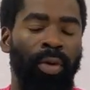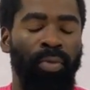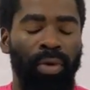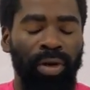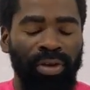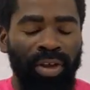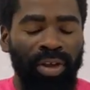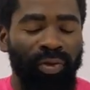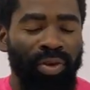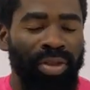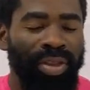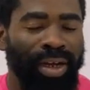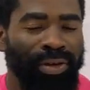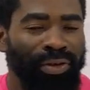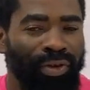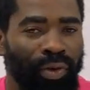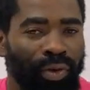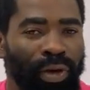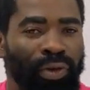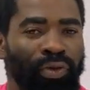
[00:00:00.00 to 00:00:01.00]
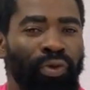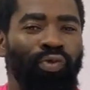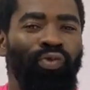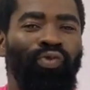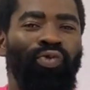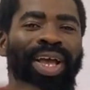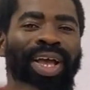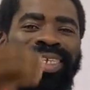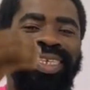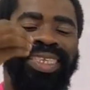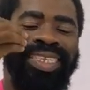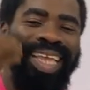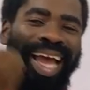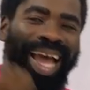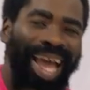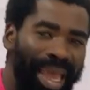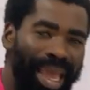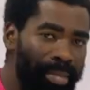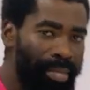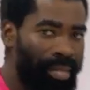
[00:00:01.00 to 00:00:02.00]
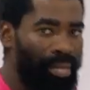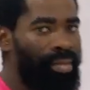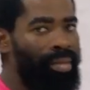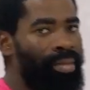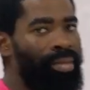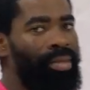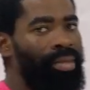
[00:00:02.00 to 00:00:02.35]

Most of you tend to waste time.